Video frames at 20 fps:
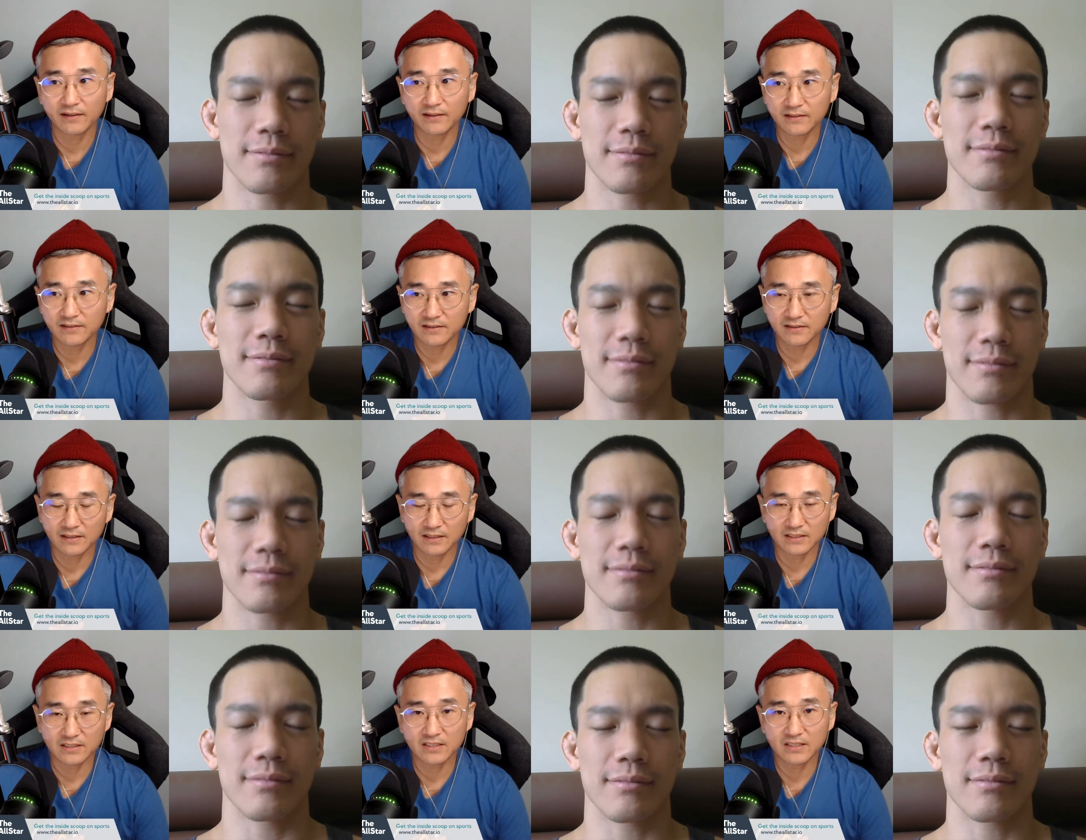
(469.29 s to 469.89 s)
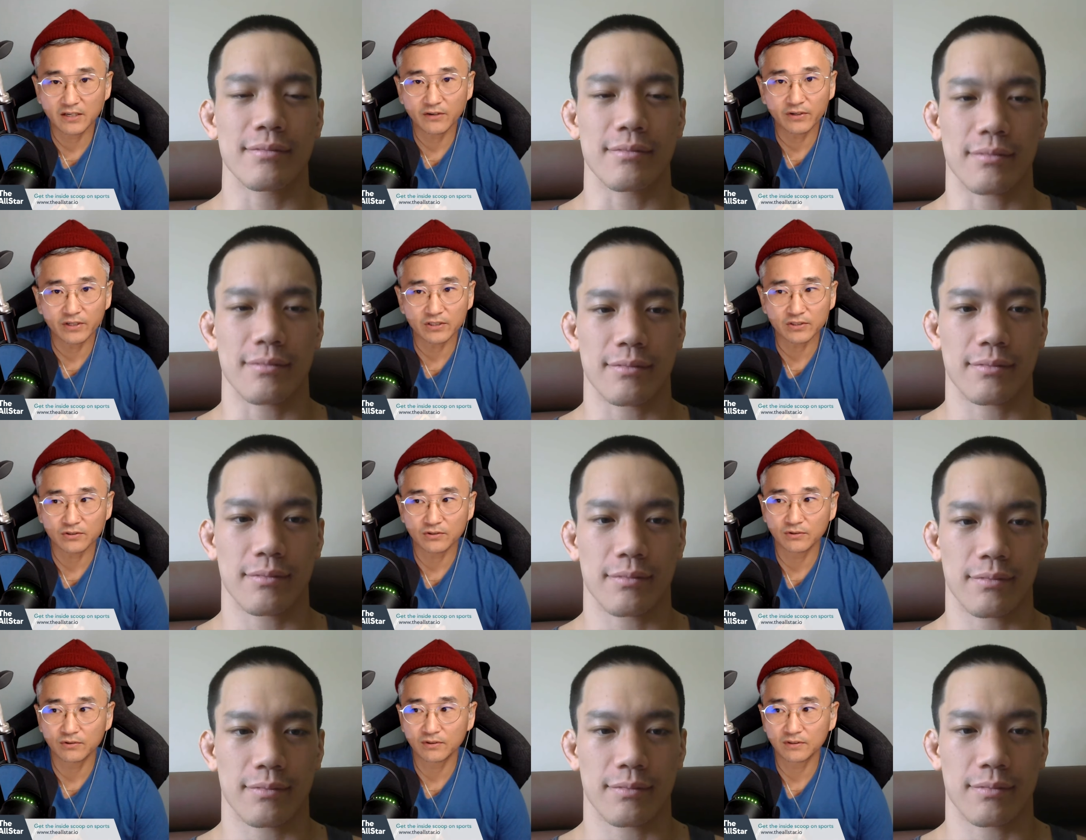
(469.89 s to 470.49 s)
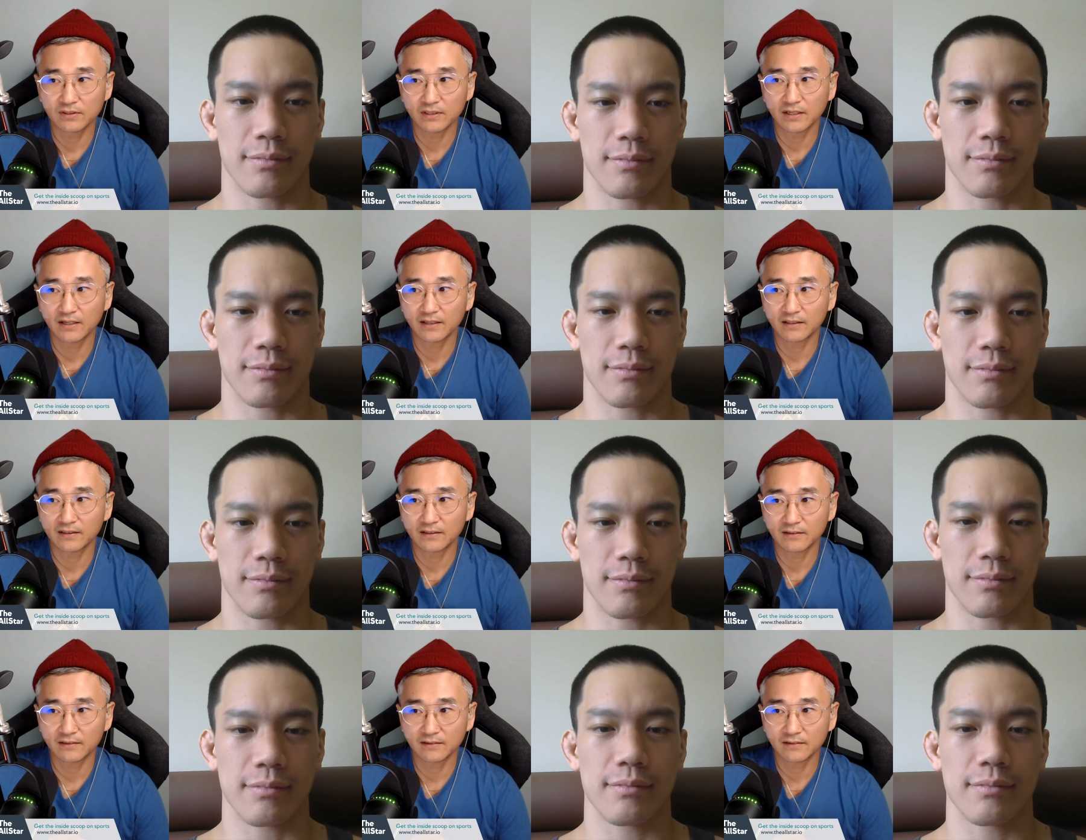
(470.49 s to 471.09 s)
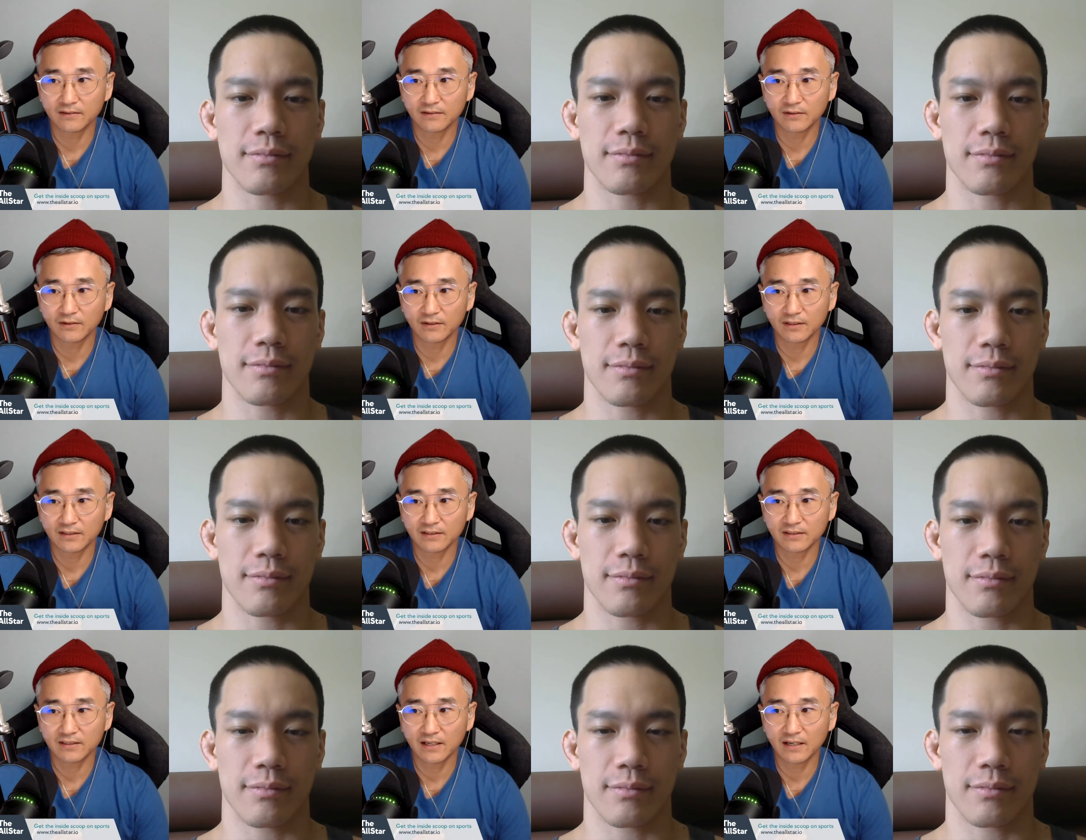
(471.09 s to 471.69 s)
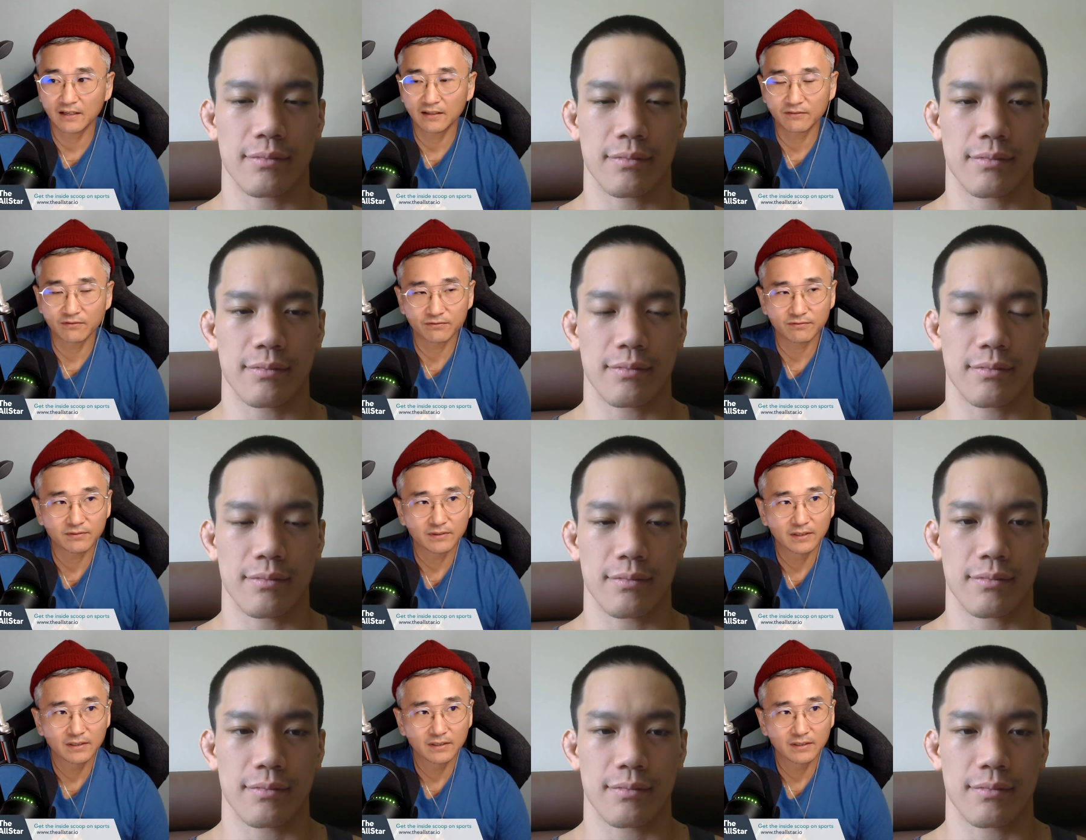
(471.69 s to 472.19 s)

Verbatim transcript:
Speaker 1: It's it's serious, dude. It's like you know that's kind of